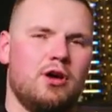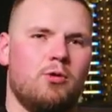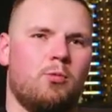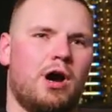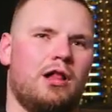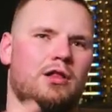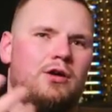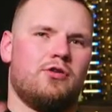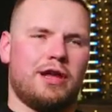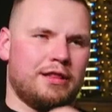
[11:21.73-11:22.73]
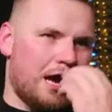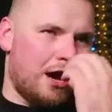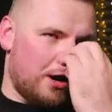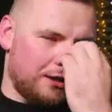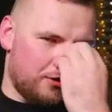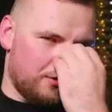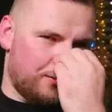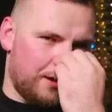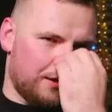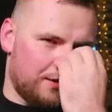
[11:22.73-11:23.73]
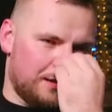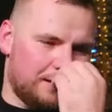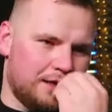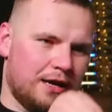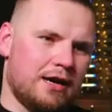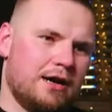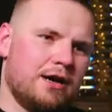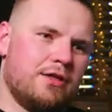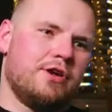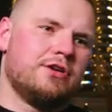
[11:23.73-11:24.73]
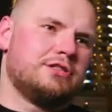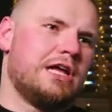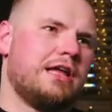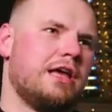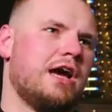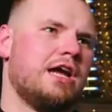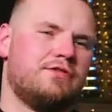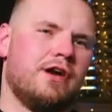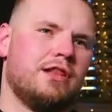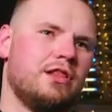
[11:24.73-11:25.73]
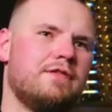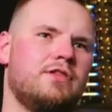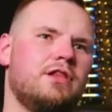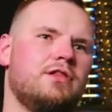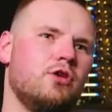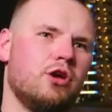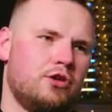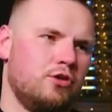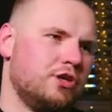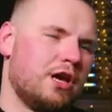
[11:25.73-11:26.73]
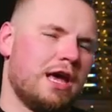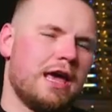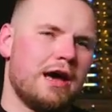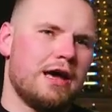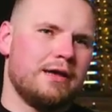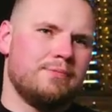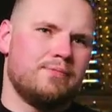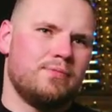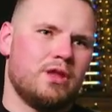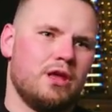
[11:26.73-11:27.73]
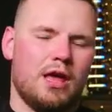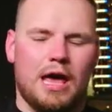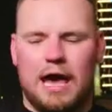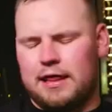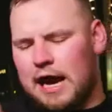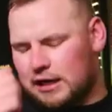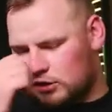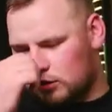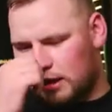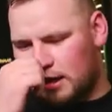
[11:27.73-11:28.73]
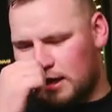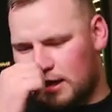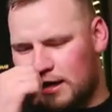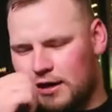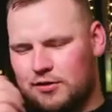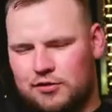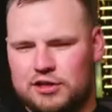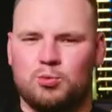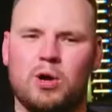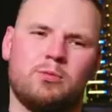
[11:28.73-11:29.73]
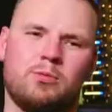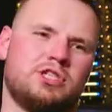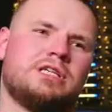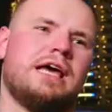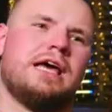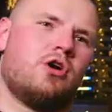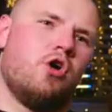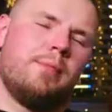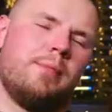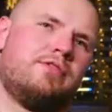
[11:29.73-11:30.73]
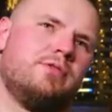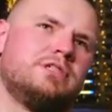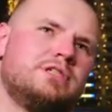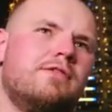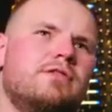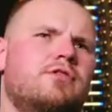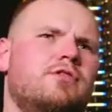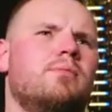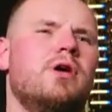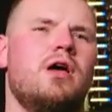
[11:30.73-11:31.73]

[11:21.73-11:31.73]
Well, right now, I don't think that there's like any hedge fund left that not using AI. And actually, this week we just had a comment from someone from